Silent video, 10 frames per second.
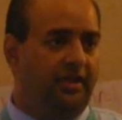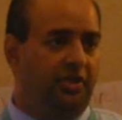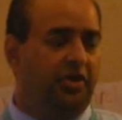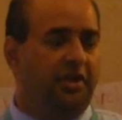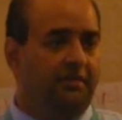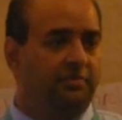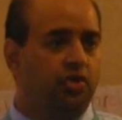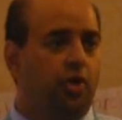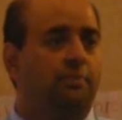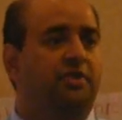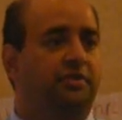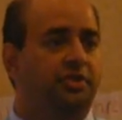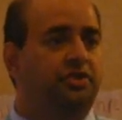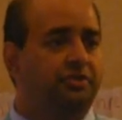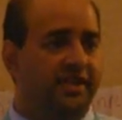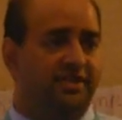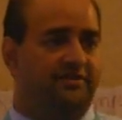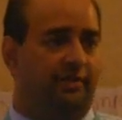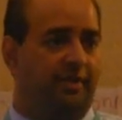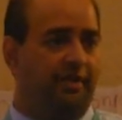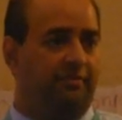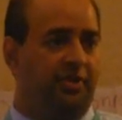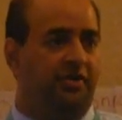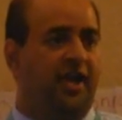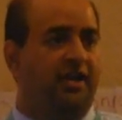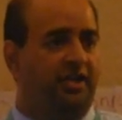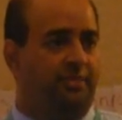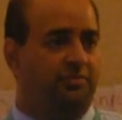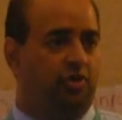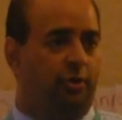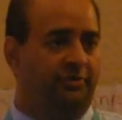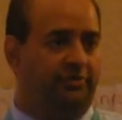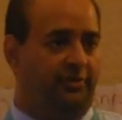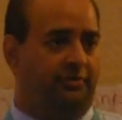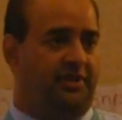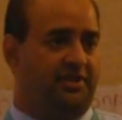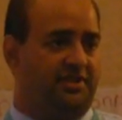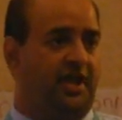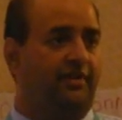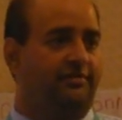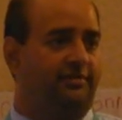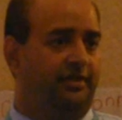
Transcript: You're going to absorb the nutrients from it, but you're not going to absorb the fluid itself.